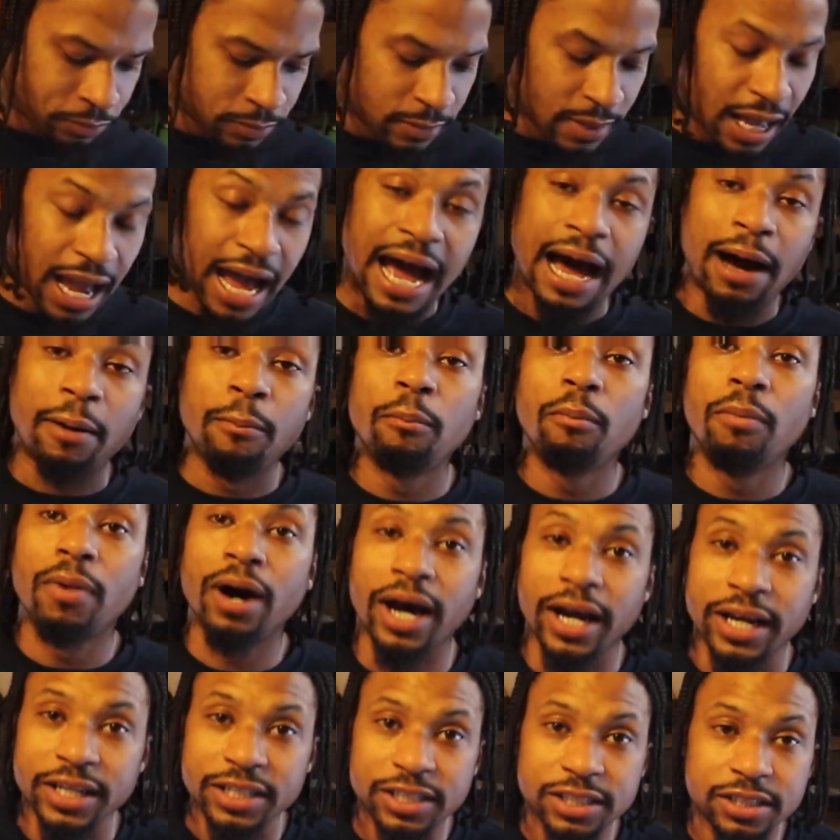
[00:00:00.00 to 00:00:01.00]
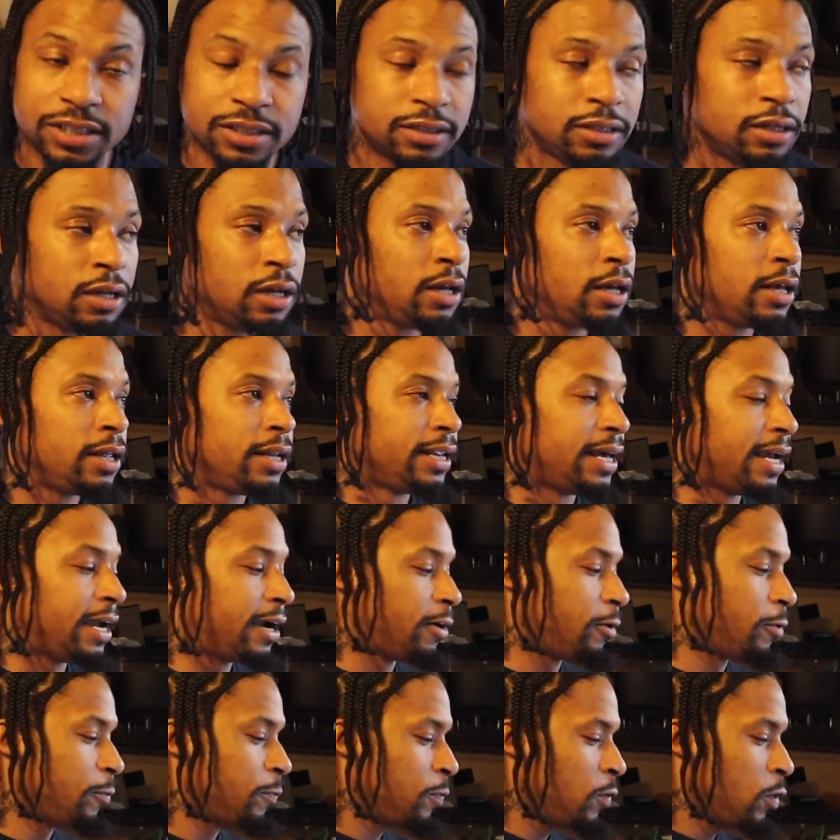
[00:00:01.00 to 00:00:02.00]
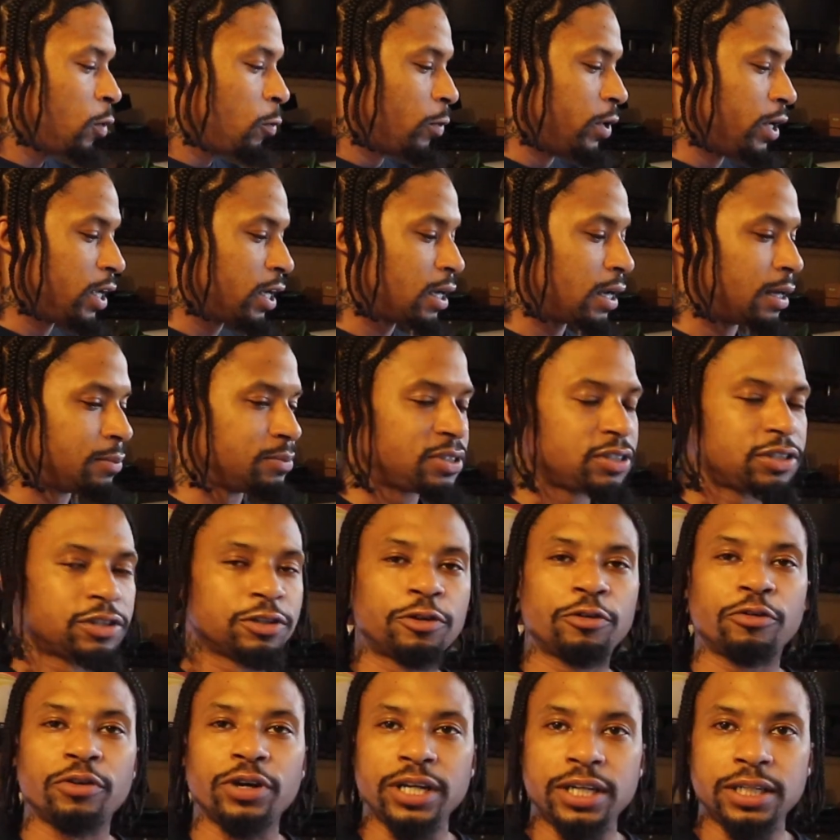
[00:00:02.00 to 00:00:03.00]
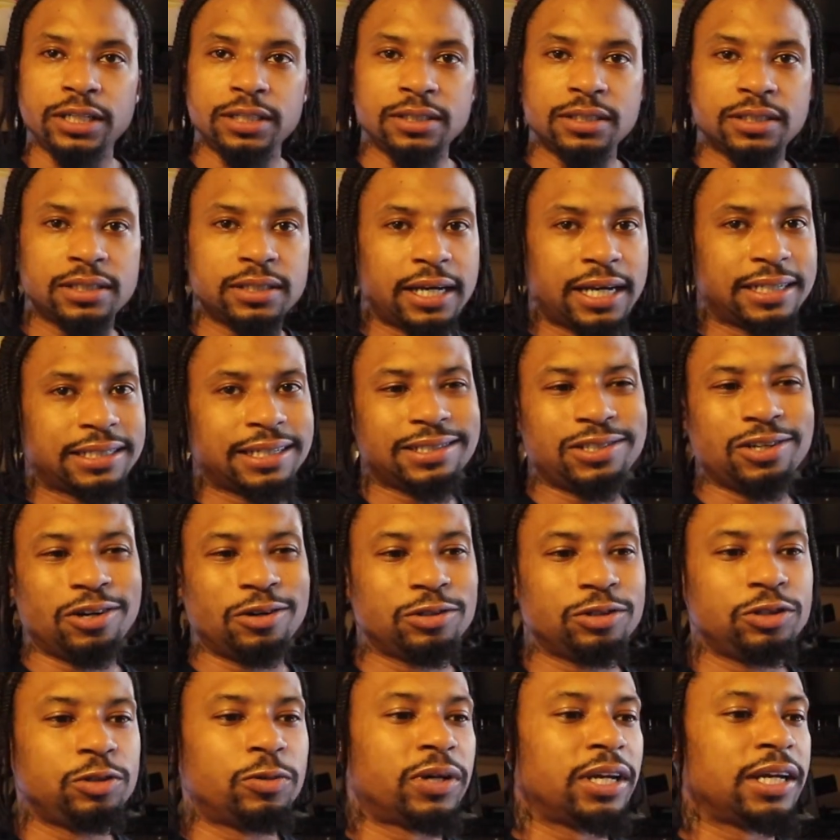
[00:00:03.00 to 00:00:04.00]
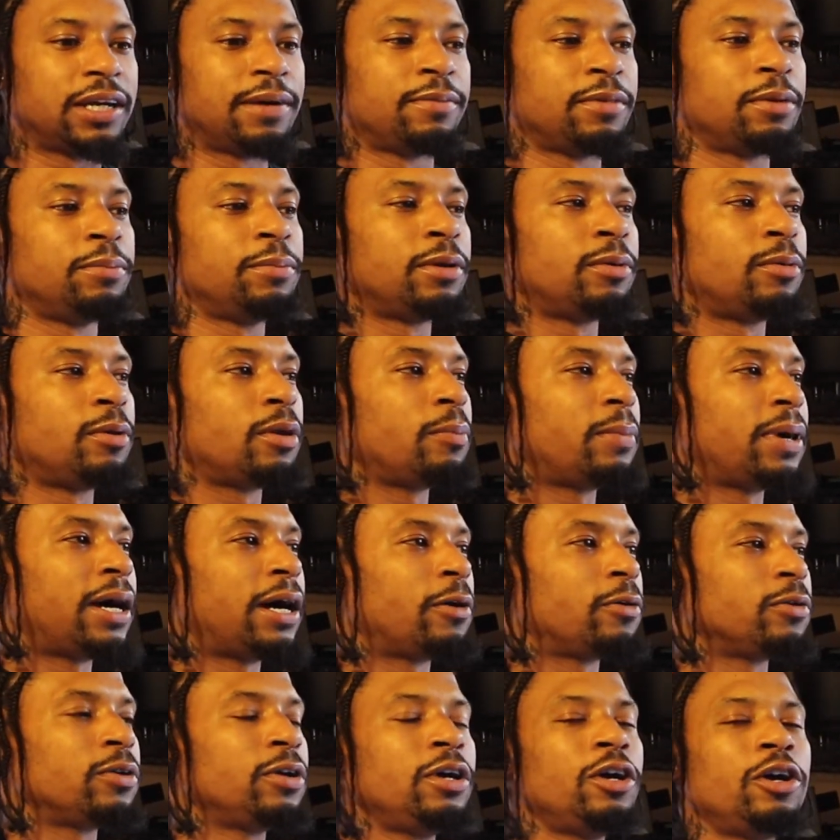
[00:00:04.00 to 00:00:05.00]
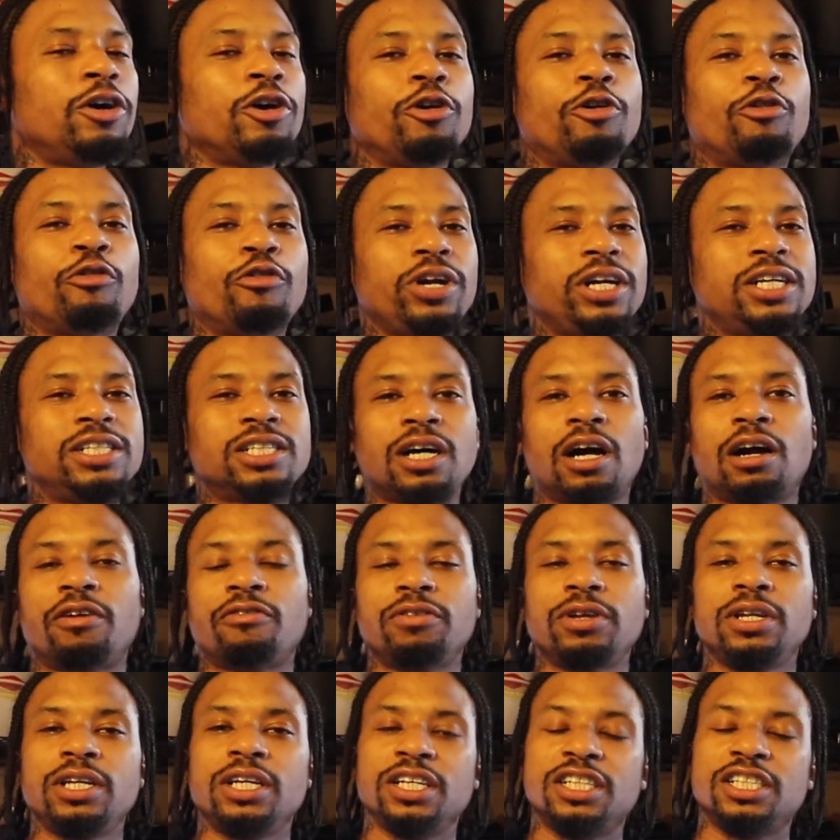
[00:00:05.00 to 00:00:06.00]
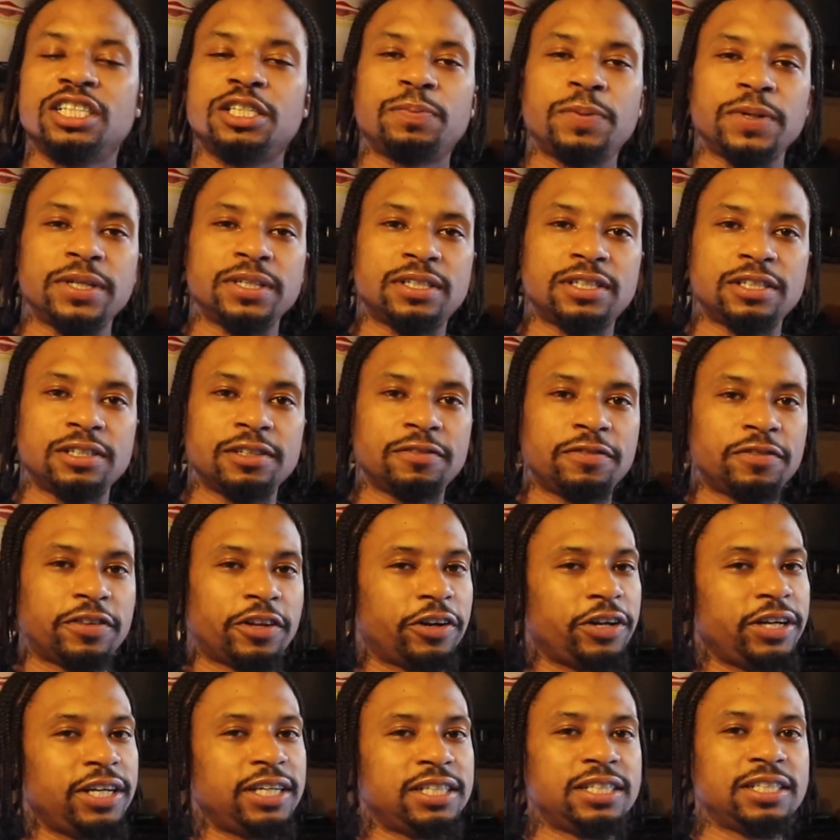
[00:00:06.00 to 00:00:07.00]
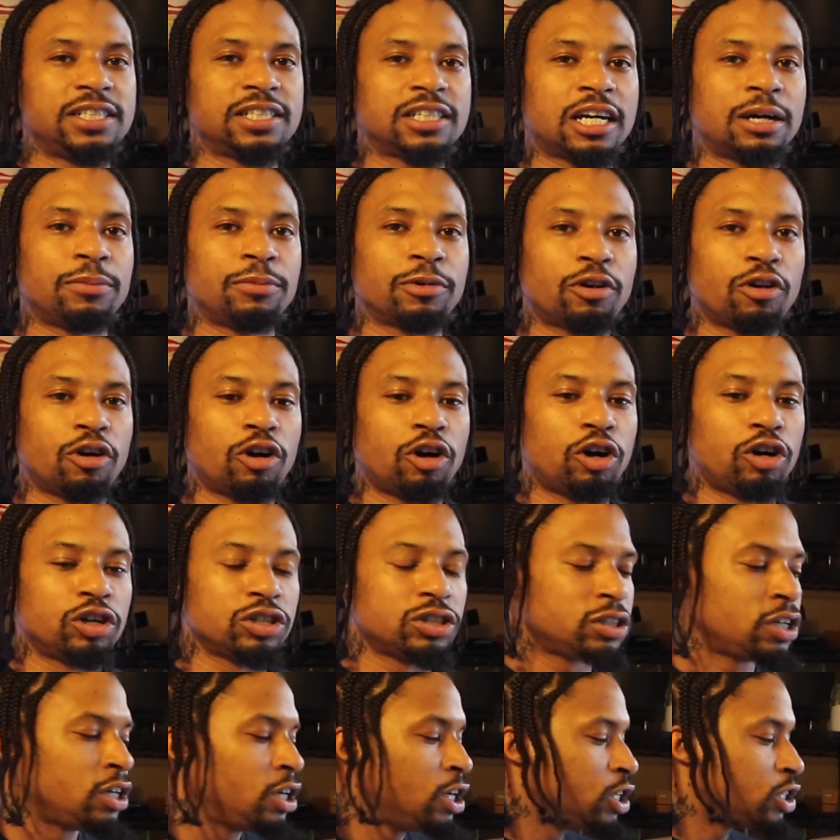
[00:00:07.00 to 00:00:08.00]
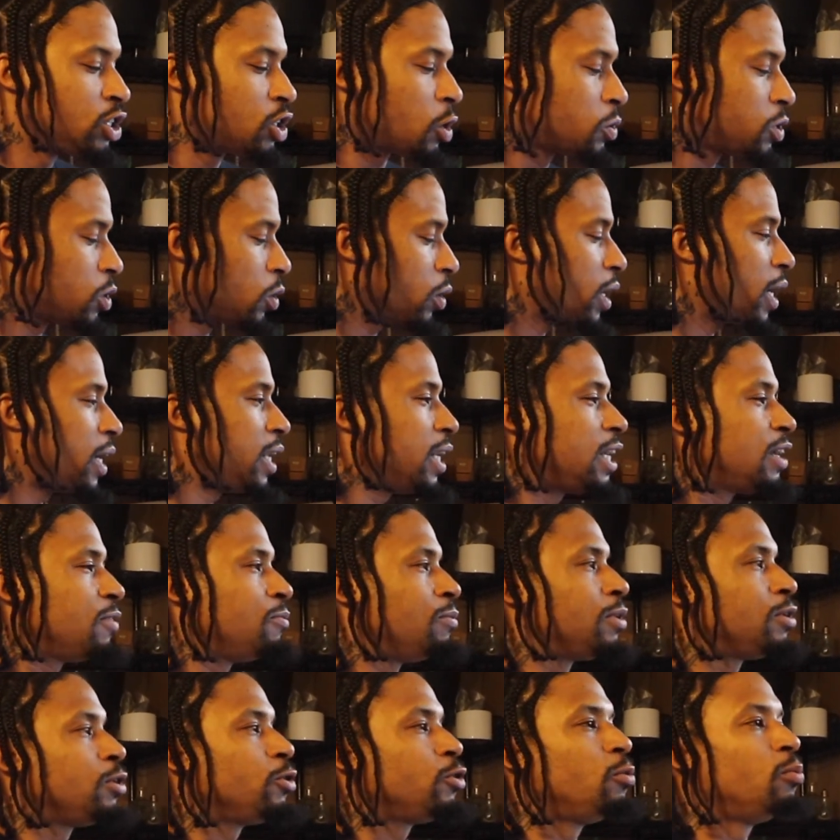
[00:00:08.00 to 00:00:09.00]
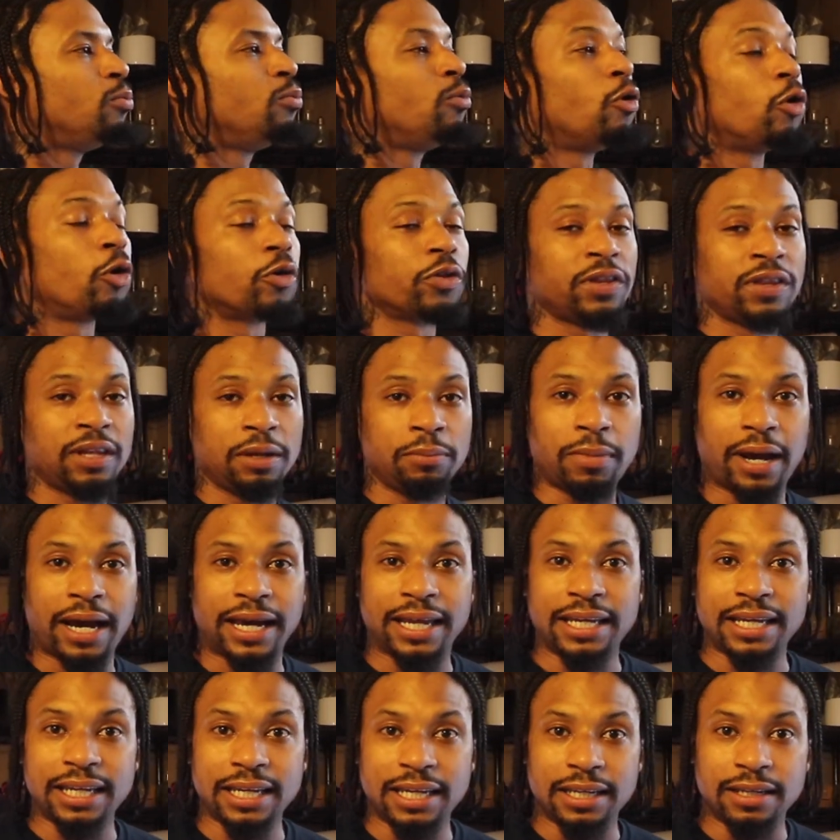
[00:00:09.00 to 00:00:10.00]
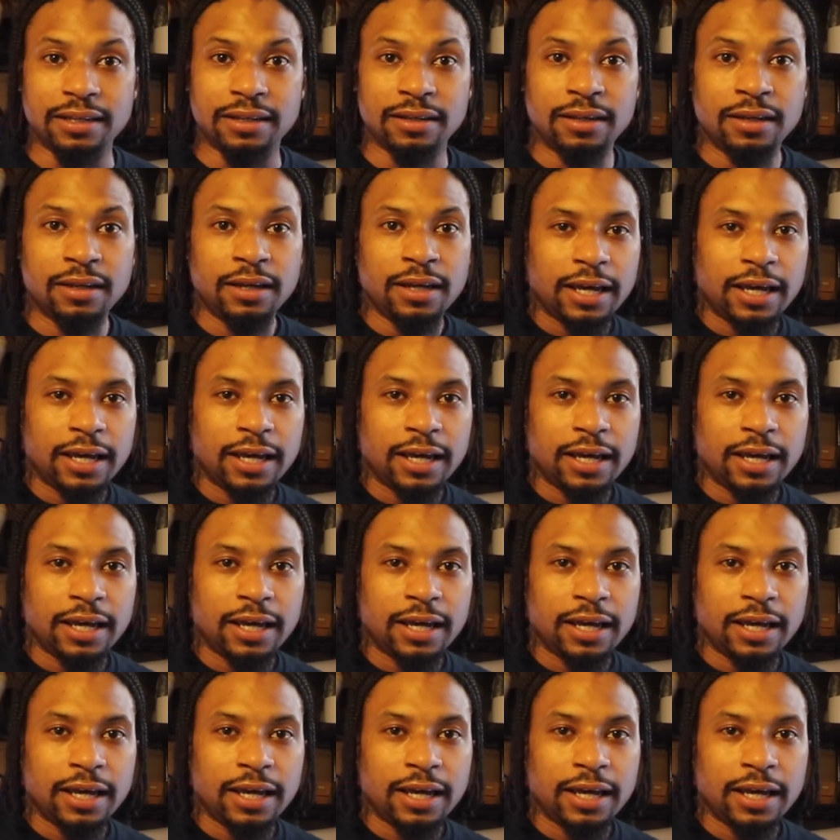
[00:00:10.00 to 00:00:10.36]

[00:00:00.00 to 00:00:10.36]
how much? Now, when it comes to greens, as I told you, you want to give them the minimum amount. Greens aren't really expensive. They're easy to come across. So it's okay to give them a little more than they might eat.